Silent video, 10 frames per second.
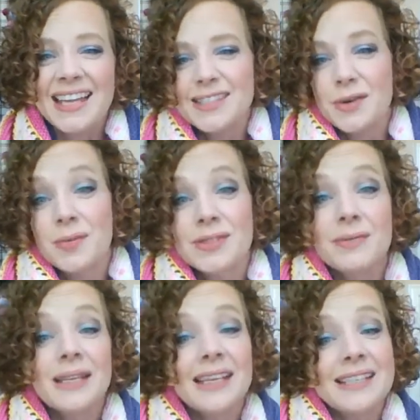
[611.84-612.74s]
And so it was
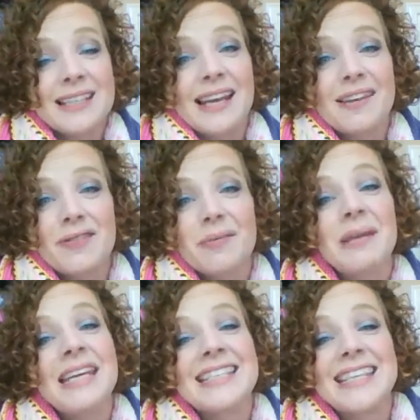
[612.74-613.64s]
really exciting for
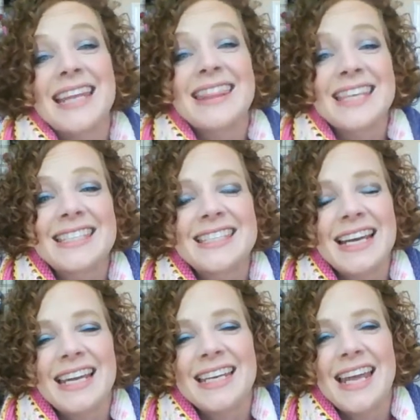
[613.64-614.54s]
me to get this
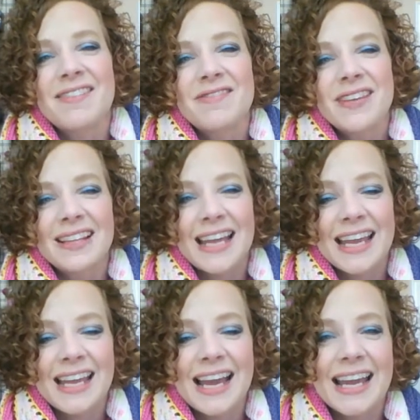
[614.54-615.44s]
done and feel
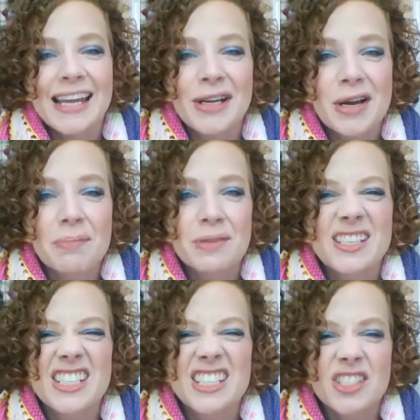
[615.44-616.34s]
like I had
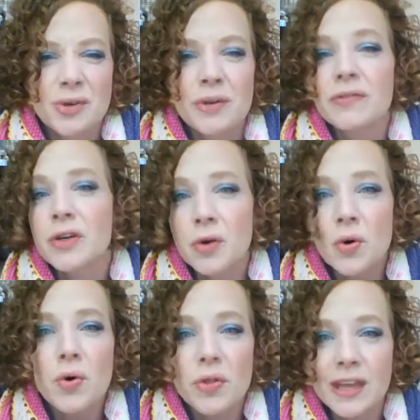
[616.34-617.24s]
accomplished sort of a
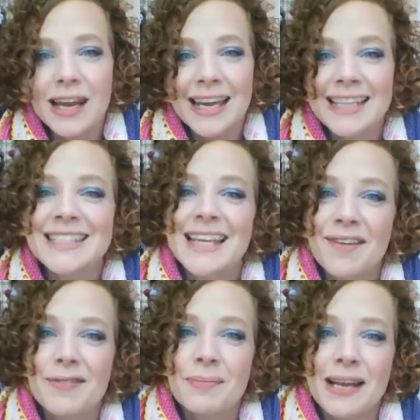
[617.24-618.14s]
goal that I had
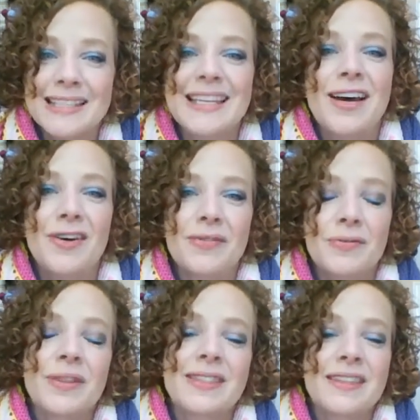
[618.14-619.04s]
set for myself
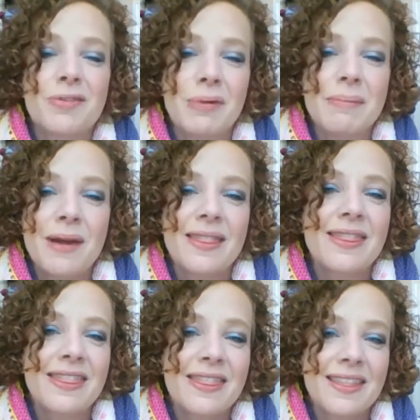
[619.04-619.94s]
with the 3-month
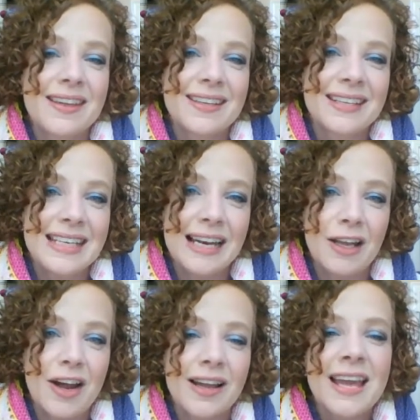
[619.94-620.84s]
knit
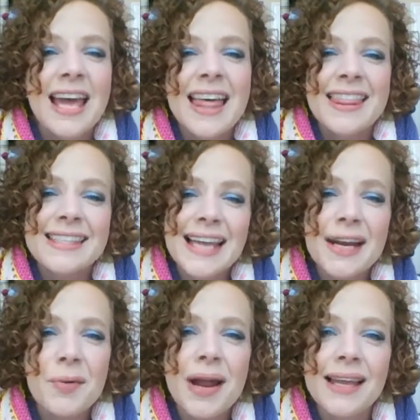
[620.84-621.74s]
along. That's
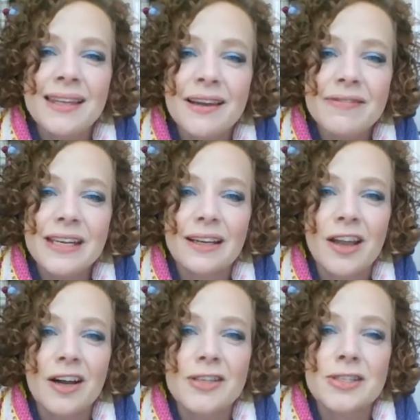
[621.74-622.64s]
kind of why I love knit
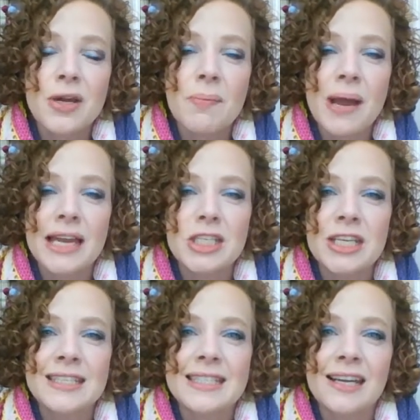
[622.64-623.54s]
alongs so much,
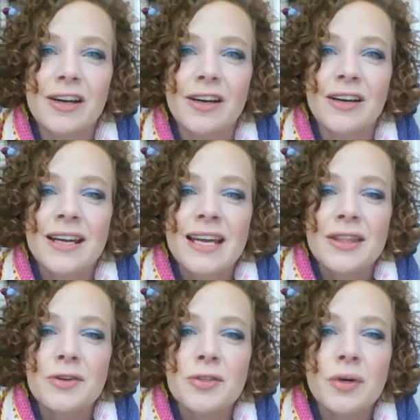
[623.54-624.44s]
is they're
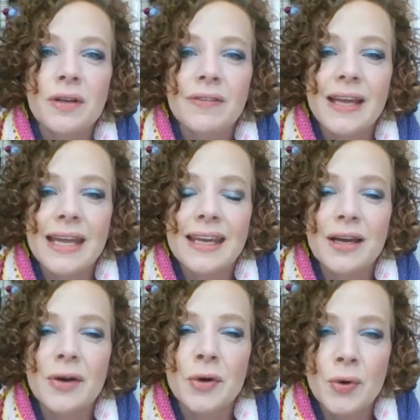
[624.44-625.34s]
sort of like
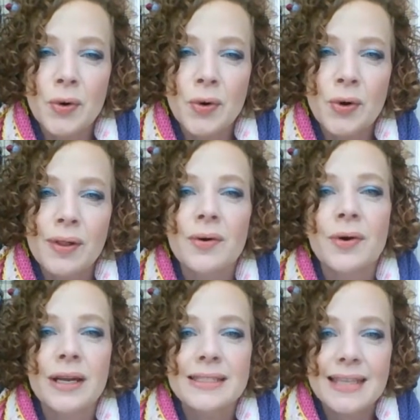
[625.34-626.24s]
a goal
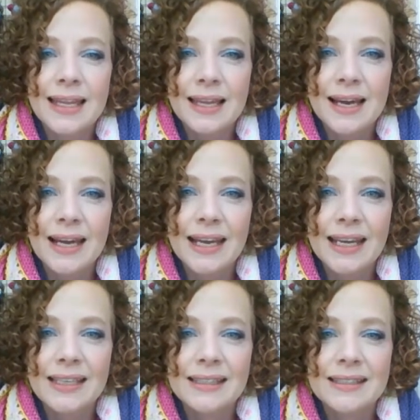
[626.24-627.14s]
or a
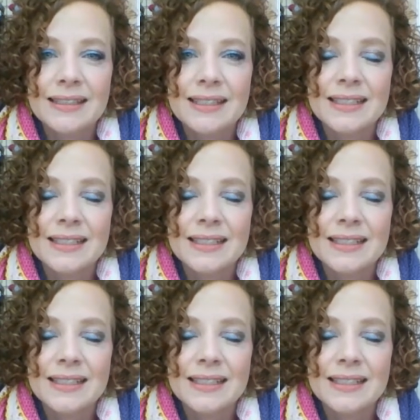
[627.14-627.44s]
deadline